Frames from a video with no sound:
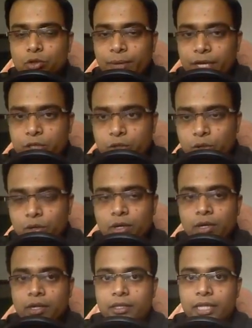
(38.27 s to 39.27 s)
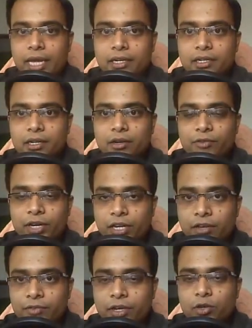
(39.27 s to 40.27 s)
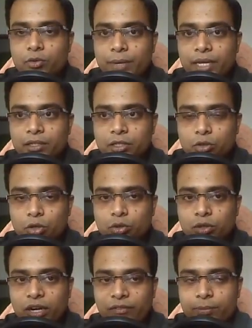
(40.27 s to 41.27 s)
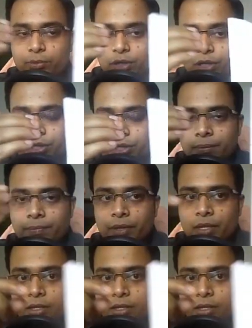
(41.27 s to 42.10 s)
So make sure that uh, whenever you make this orthographic projection,